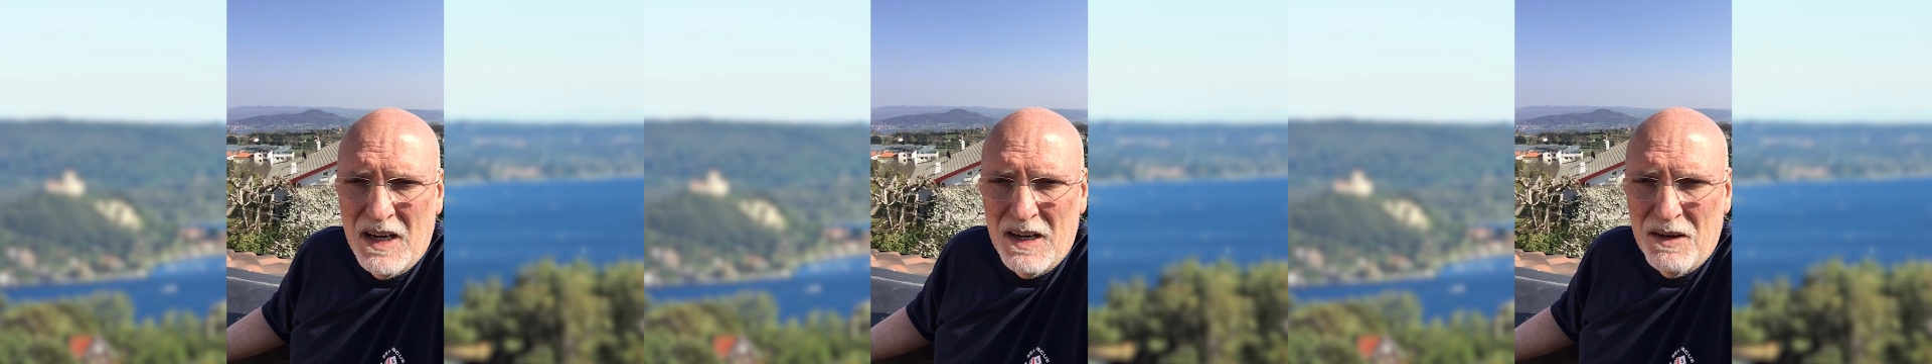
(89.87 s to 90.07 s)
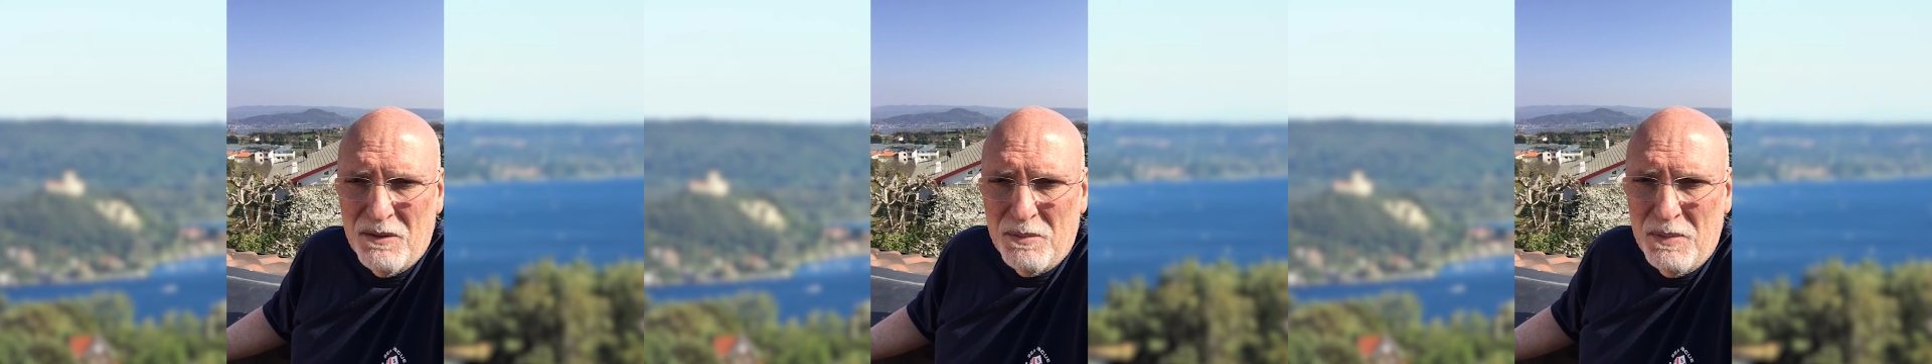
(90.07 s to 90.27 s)

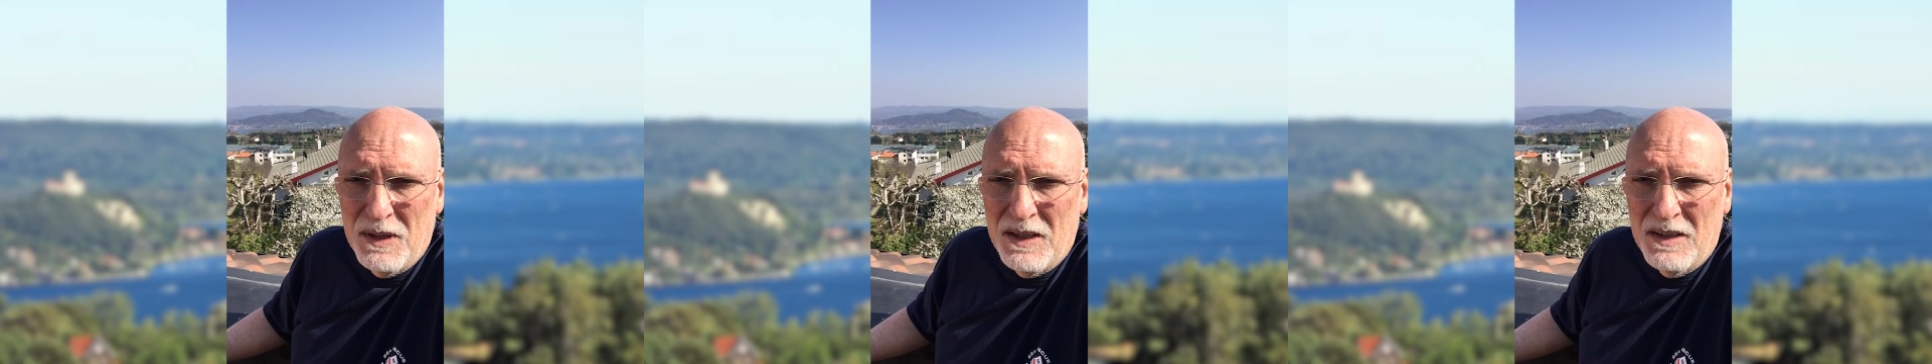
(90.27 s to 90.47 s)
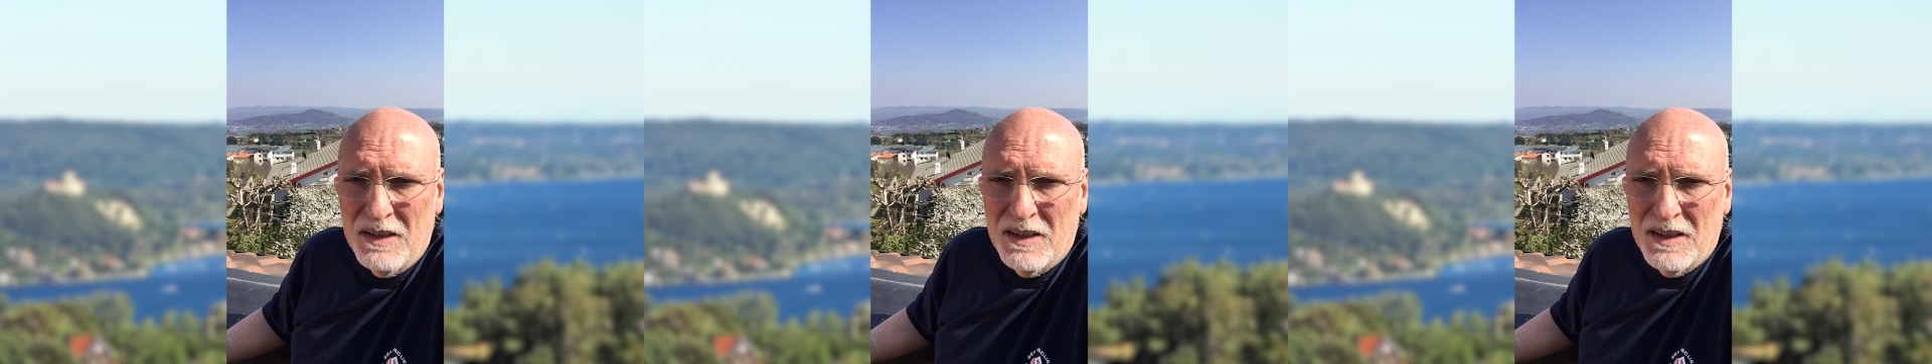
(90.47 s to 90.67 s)
have
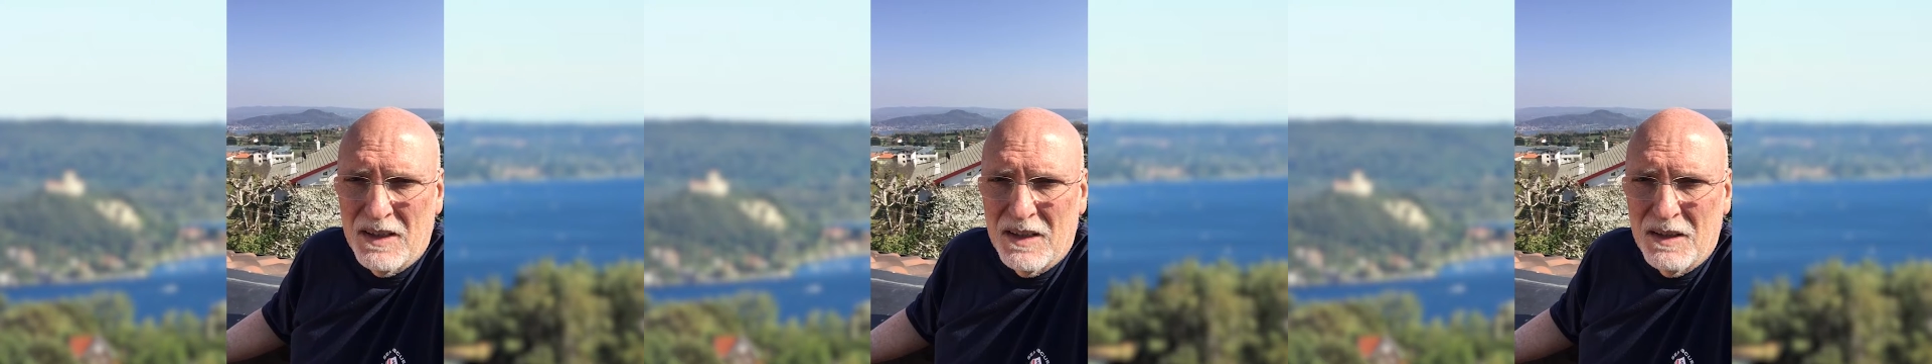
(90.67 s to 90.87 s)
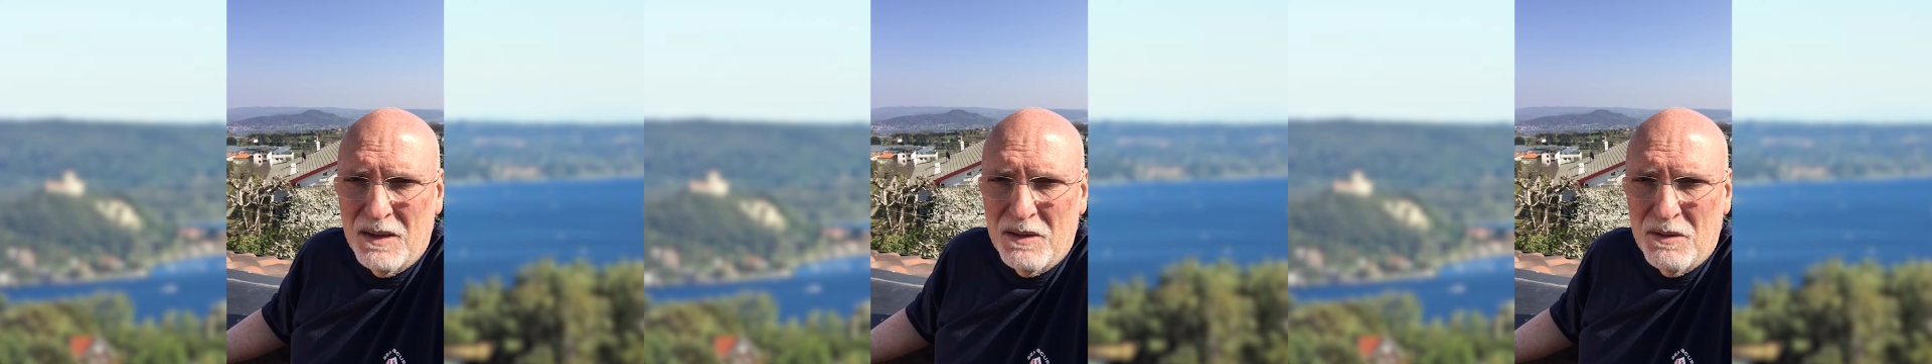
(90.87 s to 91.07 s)

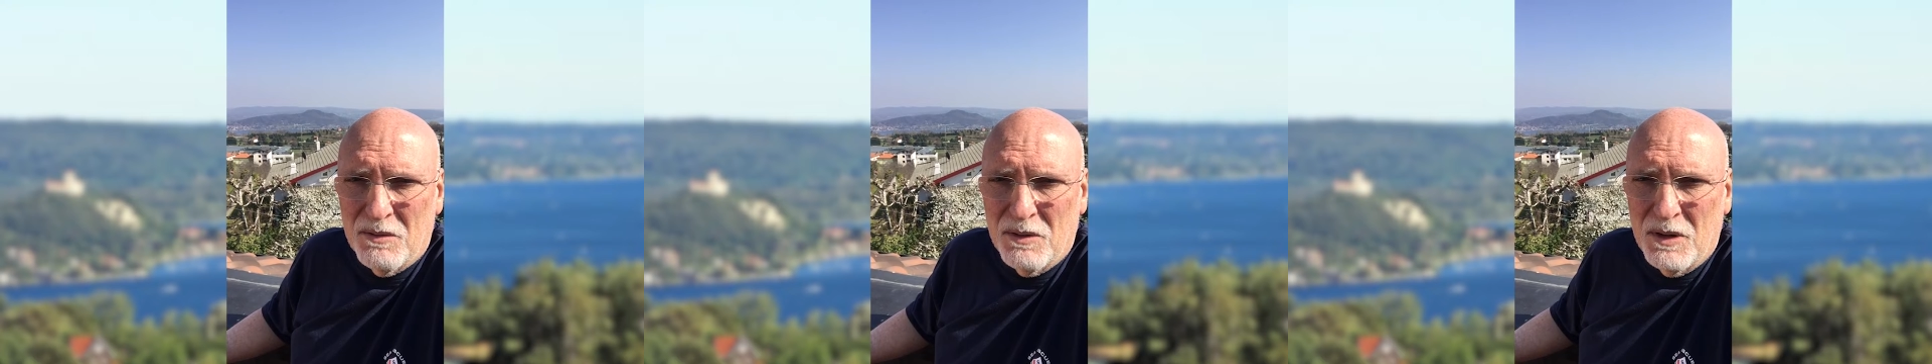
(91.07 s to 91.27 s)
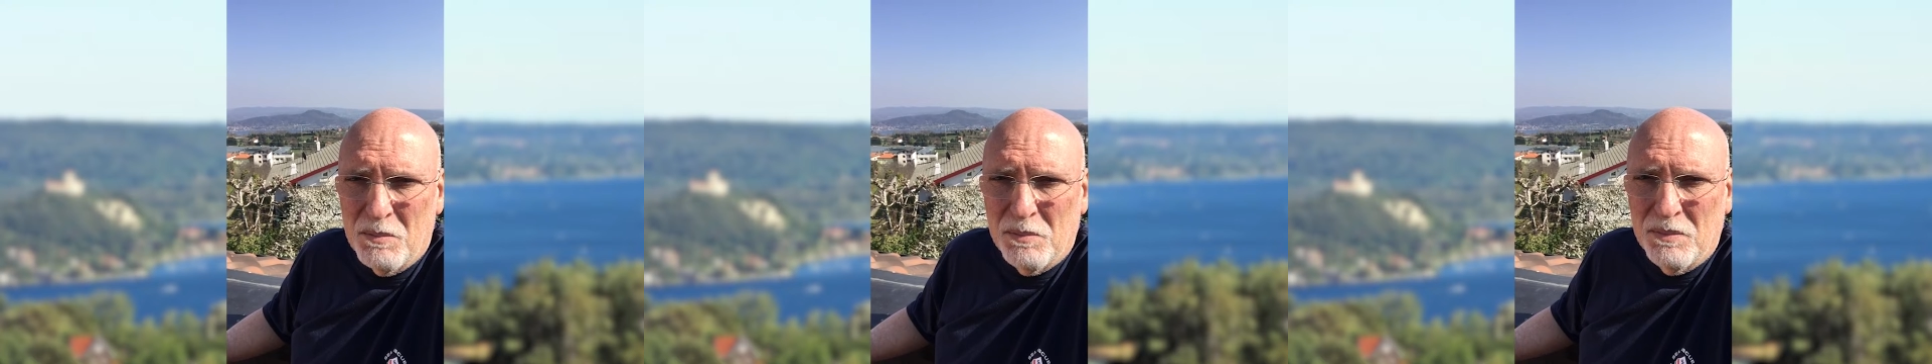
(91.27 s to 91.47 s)
been,
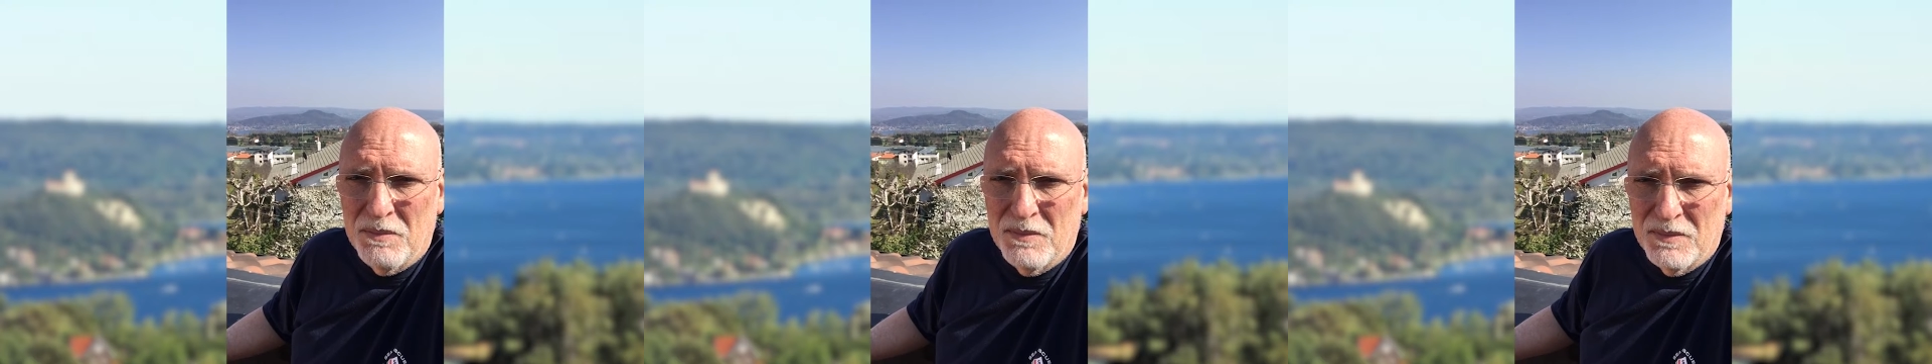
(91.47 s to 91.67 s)
we